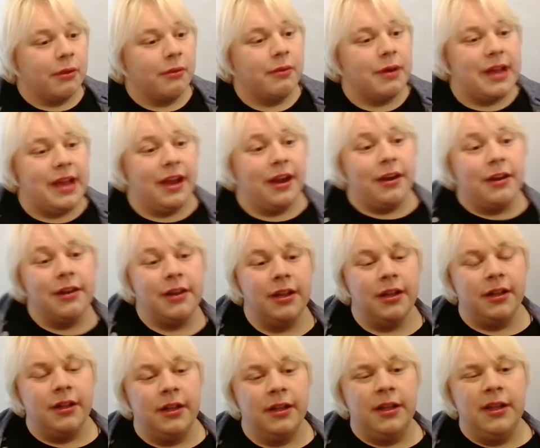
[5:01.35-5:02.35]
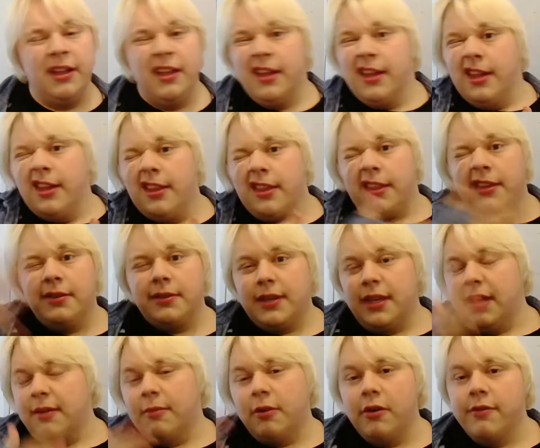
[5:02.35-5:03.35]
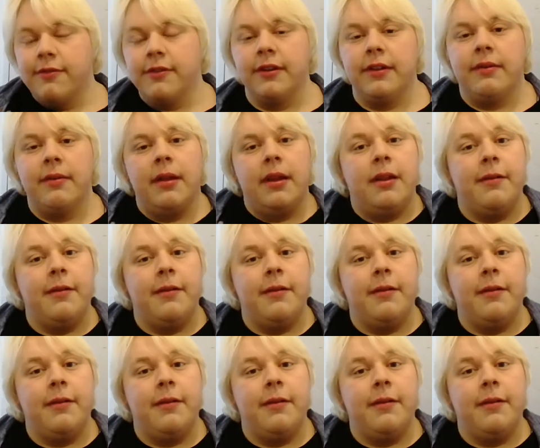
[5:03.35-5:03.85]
where this came over in